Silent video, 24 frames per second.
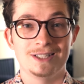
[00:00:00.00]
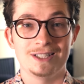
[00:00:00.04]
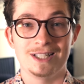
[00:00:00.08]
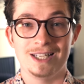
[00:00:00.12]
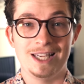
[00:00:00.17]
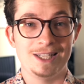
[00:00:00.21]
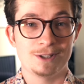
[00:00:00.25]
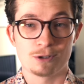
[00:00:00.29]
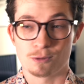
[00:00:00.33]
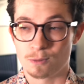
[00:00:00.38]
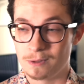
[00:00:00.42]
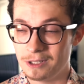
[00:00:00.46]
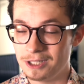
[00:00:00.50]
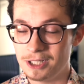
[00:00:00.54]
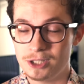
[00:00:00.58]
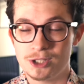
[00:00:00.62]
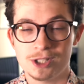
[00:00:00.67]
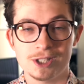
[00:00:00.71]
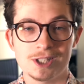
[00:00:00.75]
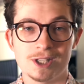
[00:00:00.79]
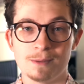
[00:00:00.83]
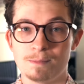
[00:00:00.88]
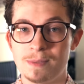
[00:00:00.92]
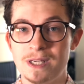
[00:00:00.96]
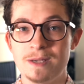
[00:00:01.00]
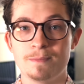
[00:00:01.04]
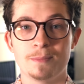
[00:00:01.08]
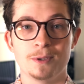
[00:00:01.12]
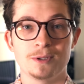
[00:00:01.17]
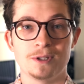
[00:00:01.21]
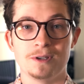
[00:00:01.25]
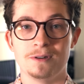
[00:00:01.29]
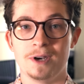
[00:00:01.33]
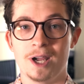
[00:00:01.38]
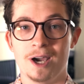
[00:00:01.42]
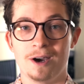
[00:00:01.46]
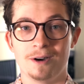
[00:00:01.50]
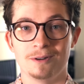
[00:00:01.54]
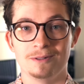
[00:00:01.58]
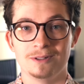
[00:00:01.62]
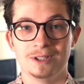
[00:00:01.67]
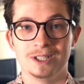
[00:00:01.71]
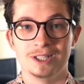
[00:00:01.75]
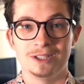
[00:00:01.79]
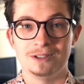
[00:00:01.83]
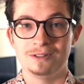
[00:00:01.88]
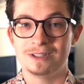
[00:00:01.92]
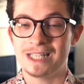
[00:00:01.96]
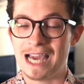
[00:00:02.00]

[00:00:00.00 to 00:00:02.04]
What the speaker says: It's really just the people you know. You